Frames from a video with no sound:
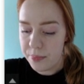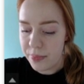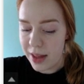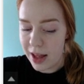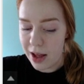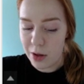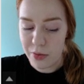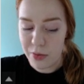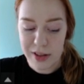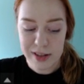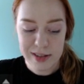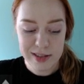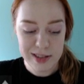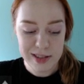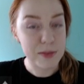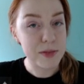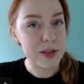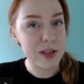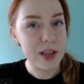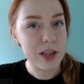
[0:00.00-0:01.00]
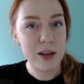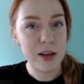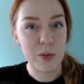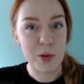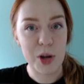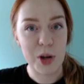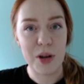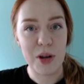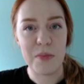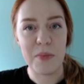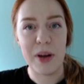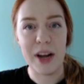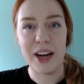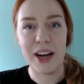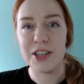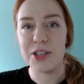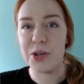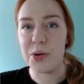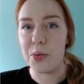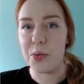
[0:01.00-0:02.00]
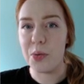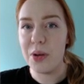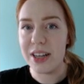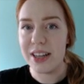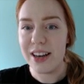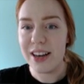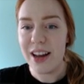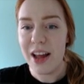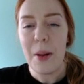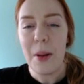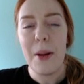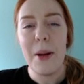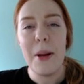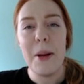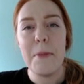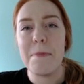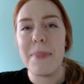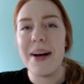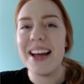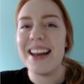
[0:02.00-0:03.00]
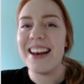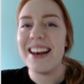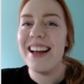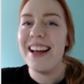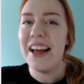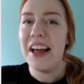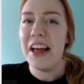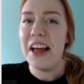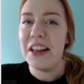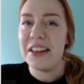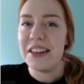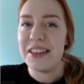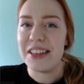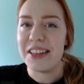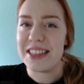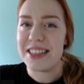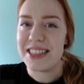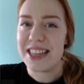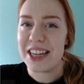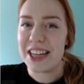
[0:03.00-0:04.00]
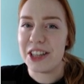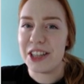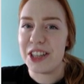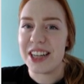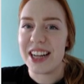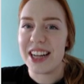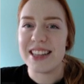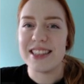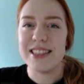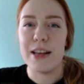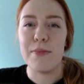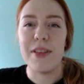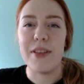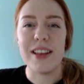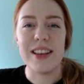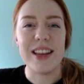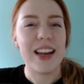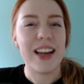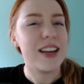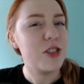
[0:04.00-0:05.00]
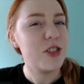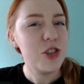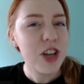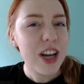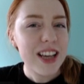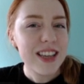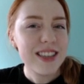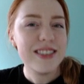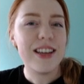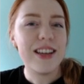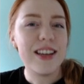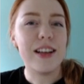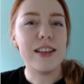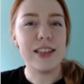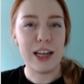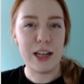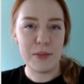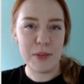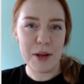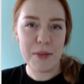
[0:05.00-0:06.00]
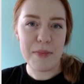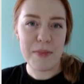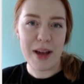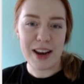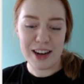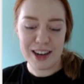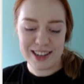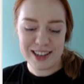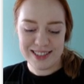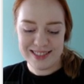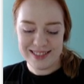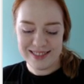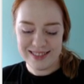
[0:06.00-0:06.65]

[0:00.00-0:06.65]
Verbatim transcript: Now, this seems good when you compare it to wood, but let's take a look at something that is just a little bit better.